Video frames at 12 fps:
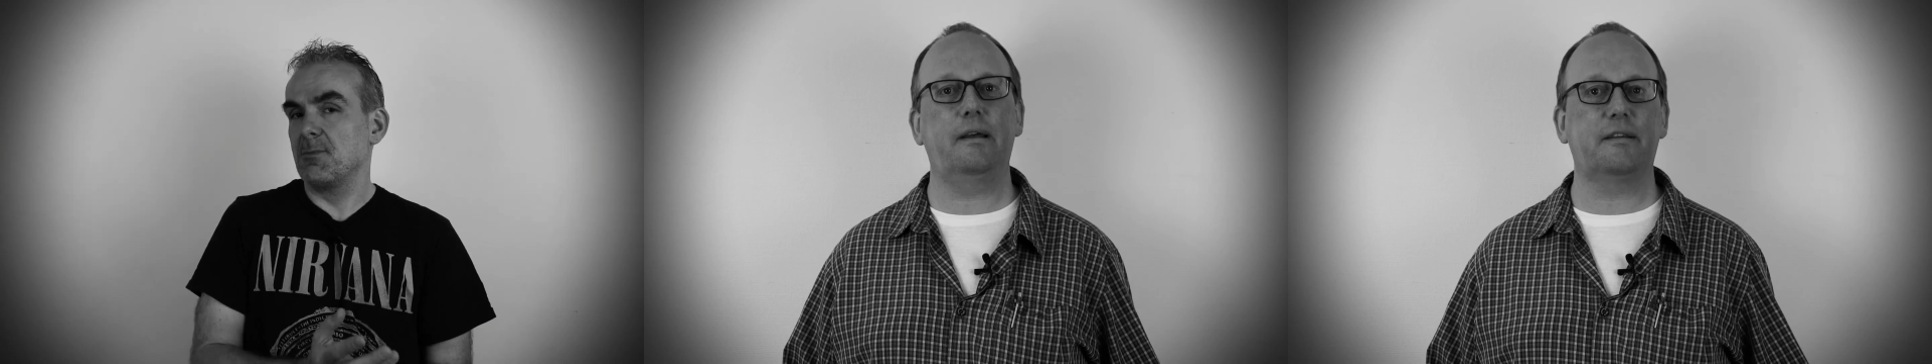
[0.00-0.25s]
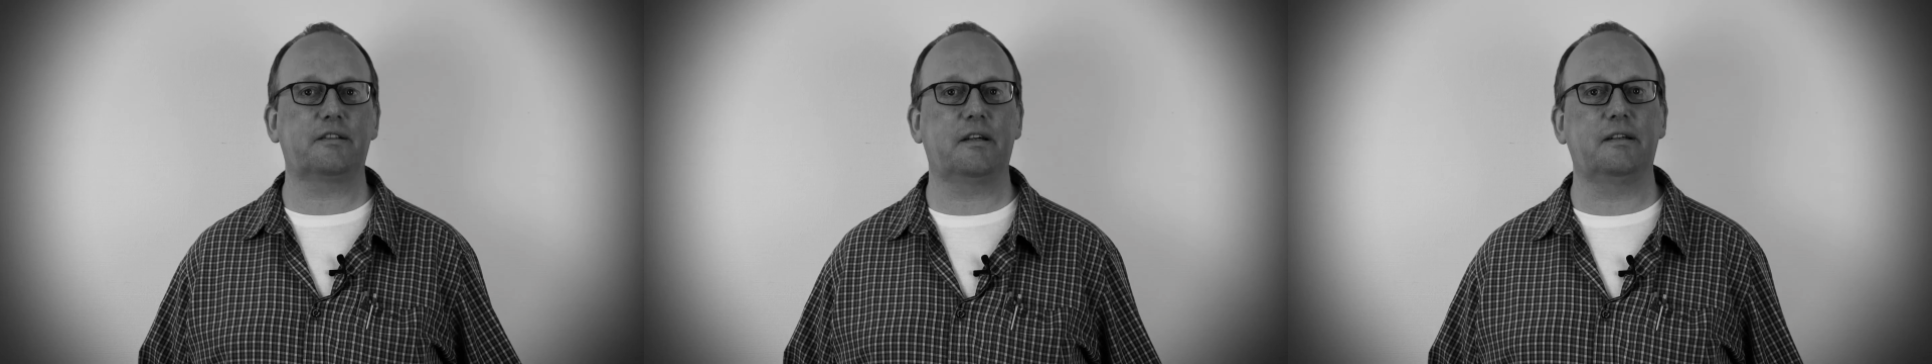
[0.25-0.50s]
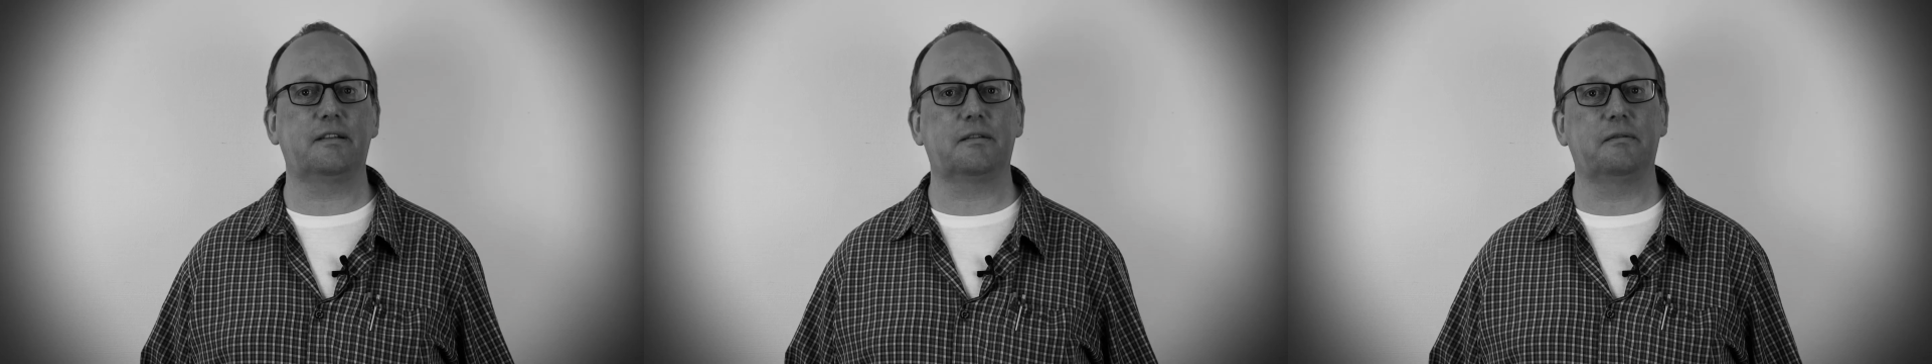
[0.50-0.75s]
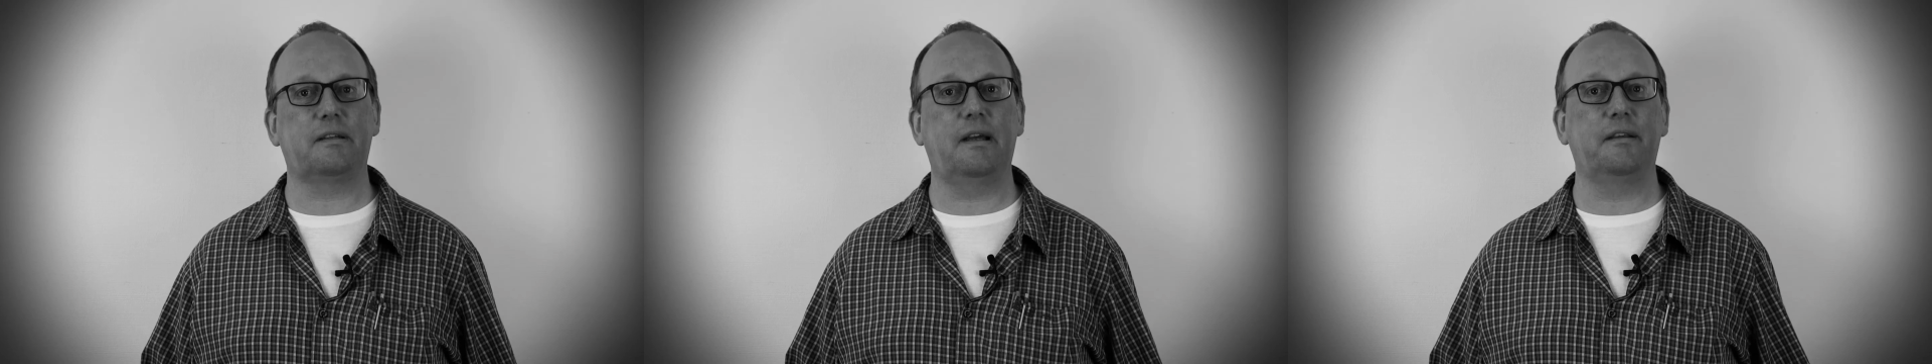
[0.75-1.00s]
I had the chance
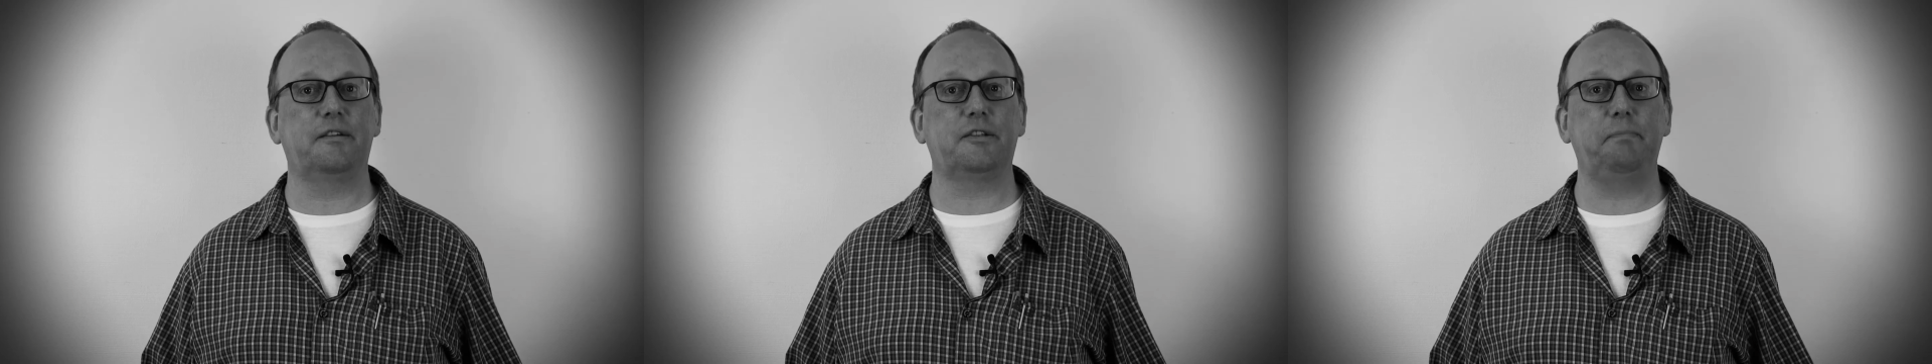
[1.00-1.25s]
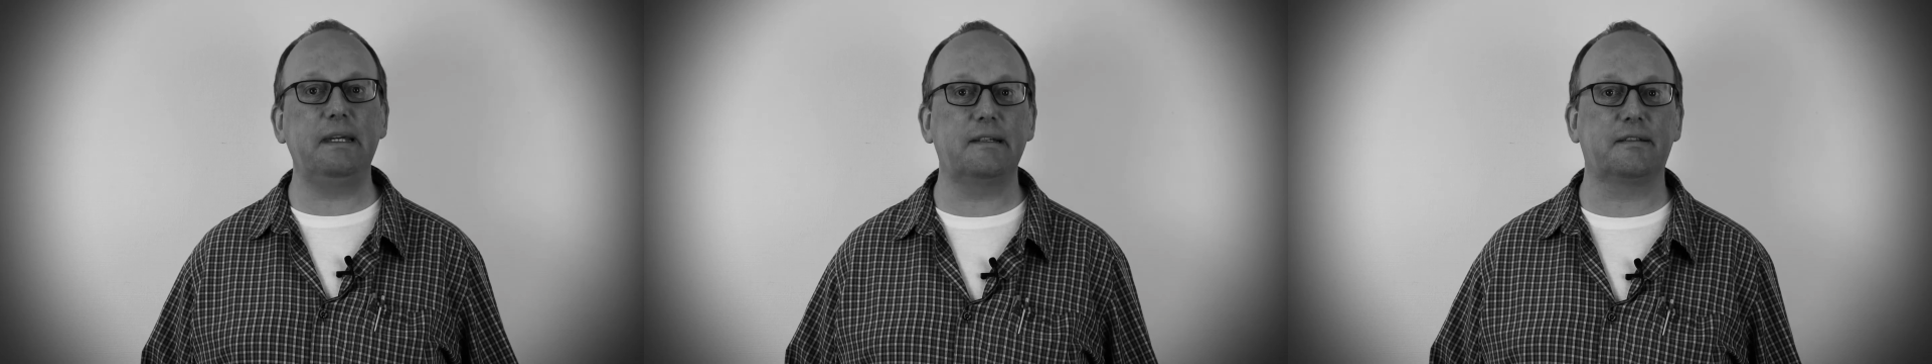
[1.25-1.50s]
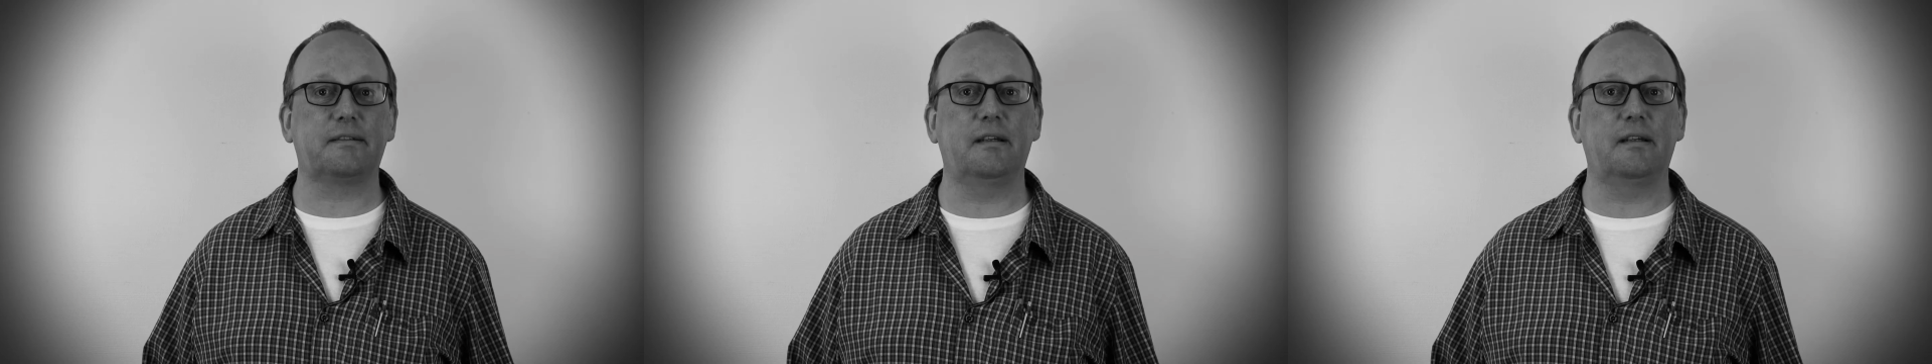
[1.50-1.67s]
to attend the speaker's